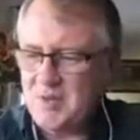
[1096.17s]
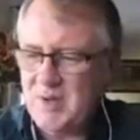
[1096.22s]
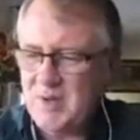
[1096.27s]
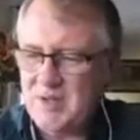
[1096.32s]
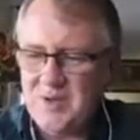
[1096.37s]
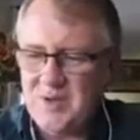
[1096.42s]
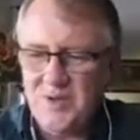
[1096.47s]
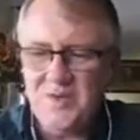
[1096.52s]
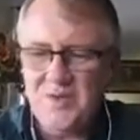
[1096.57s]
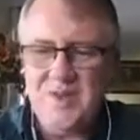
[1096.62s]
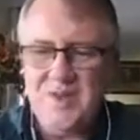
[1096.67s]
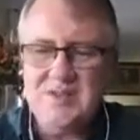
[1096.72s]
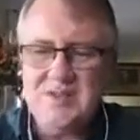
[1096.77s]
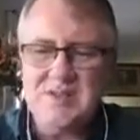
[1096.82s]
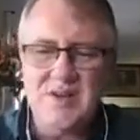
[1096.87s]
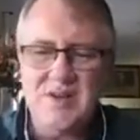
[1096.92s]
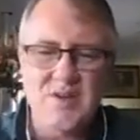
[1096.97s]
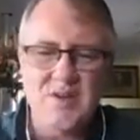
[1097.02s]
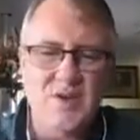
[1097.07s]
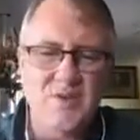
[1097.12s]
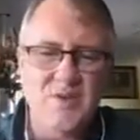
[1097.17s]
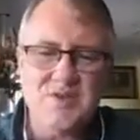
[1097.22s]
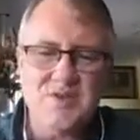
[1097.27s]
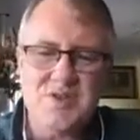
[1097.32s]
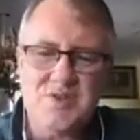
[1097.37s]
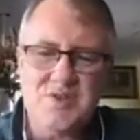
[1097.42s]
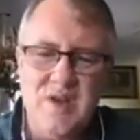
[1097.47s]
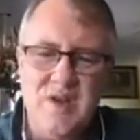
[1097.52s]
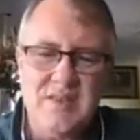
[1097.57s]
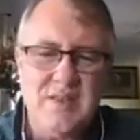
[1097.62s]
we do things in our own
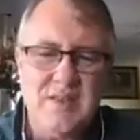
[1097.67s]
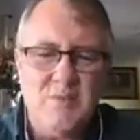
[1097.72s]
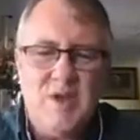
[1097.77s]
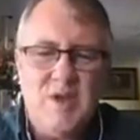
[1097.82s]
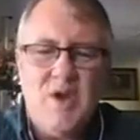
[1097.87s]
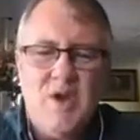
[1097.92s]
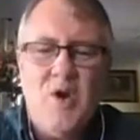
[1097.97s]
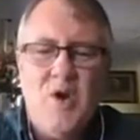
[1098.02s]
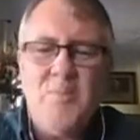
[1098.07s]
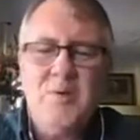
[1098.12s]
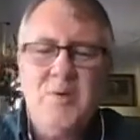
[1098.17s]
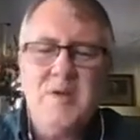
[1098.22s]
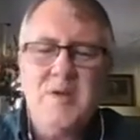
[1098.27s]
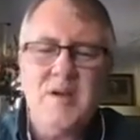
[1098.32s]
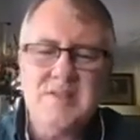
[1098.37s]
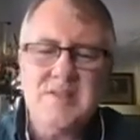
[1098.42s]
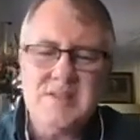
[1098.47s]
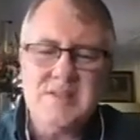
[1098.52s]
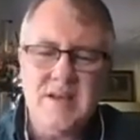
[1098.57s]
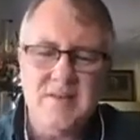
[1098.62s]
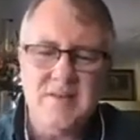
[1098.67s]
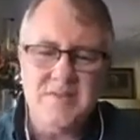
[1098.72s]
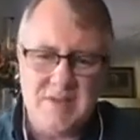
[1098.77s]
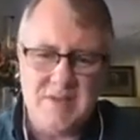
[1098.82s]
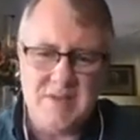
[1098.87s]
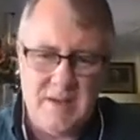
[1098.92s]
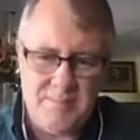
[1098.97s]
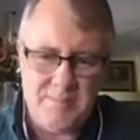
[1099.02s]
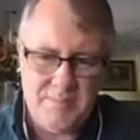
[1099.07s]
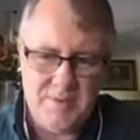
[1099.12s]
strength, and we open ourselves
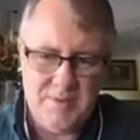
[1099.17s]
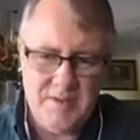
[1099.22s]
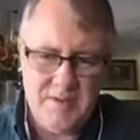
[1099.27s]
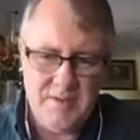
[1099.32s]
up